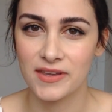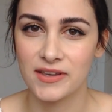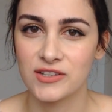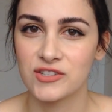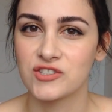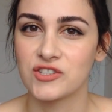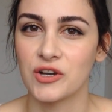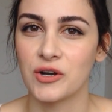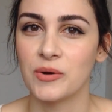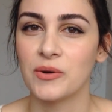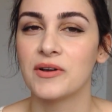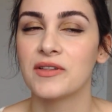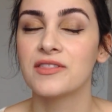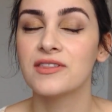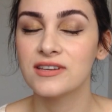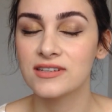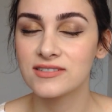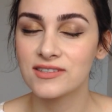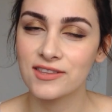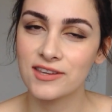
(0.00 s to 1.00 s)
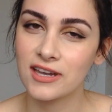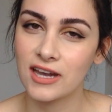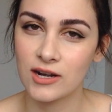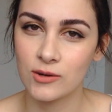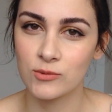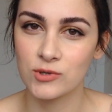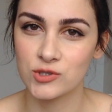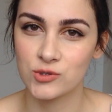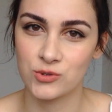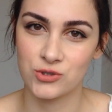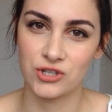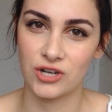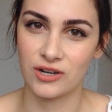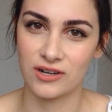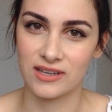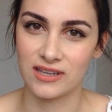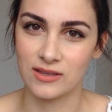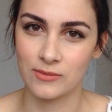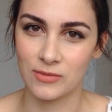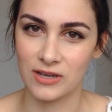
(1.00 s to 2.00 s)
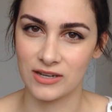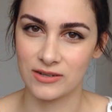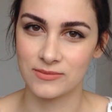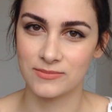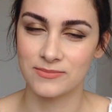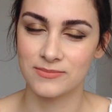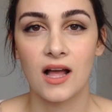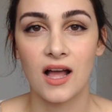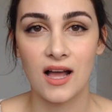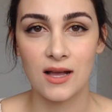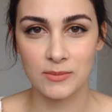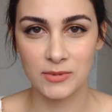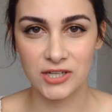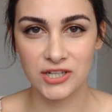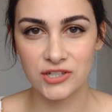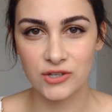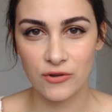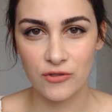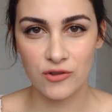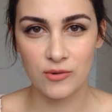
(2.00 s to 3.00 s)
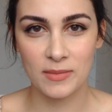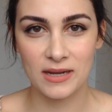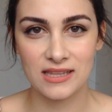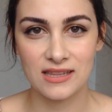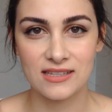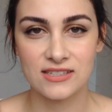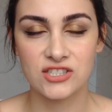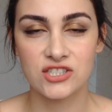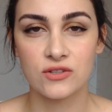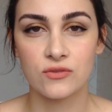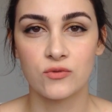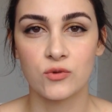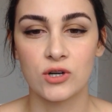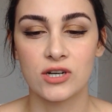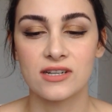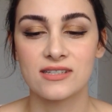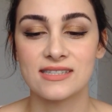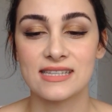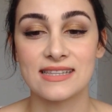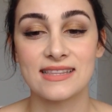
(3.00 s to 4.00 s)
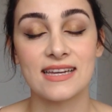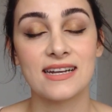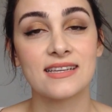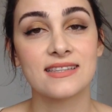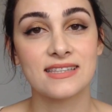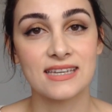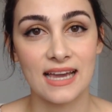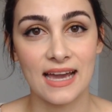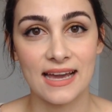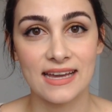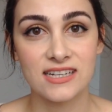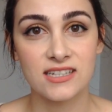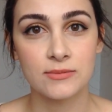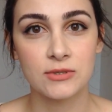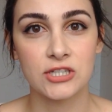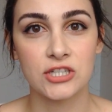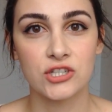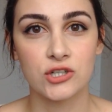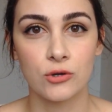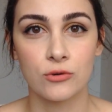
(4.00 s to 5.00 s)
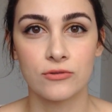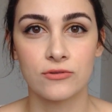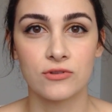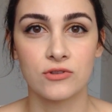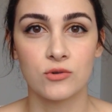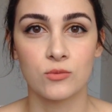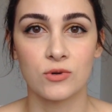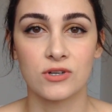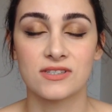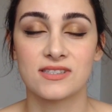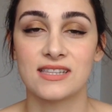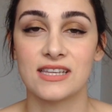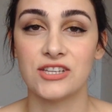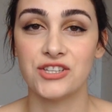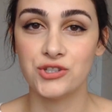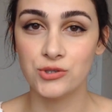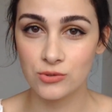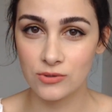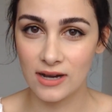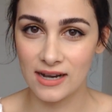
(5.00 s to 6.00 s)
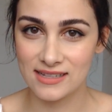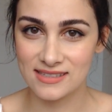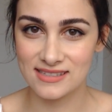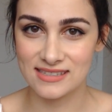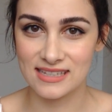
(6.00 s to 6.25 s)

So these are the kind of words we're talking about. I'm going to go through my list of words, and then at the end, I'm going to go through the words that you guys